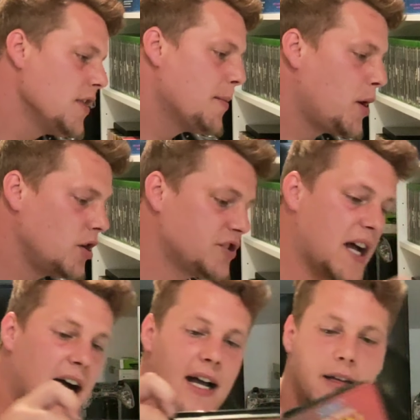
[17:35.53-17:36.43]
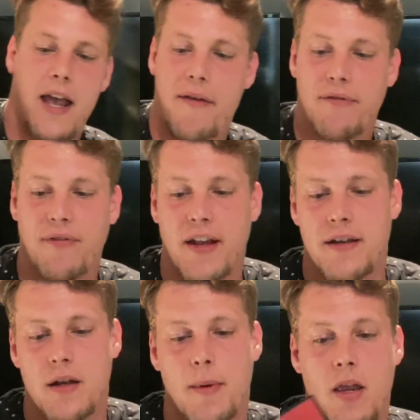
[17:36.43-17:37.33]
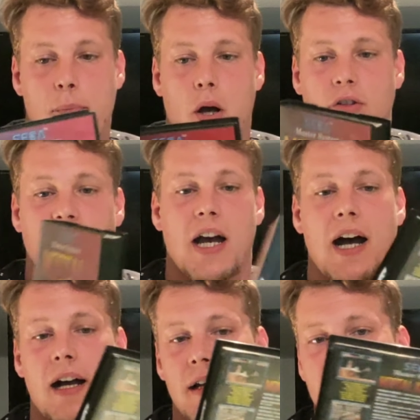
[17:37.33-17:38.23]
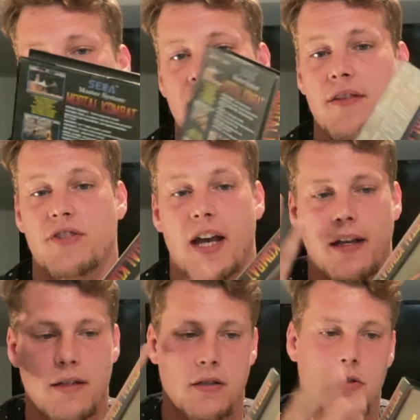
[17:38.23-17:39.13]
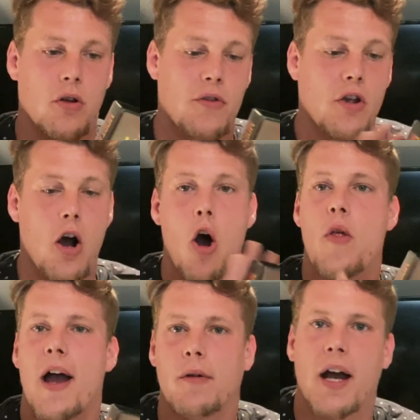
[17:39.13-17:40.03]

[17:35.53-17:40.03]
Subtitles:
The box art, everything about the box art, it stands out. You know, they've got all that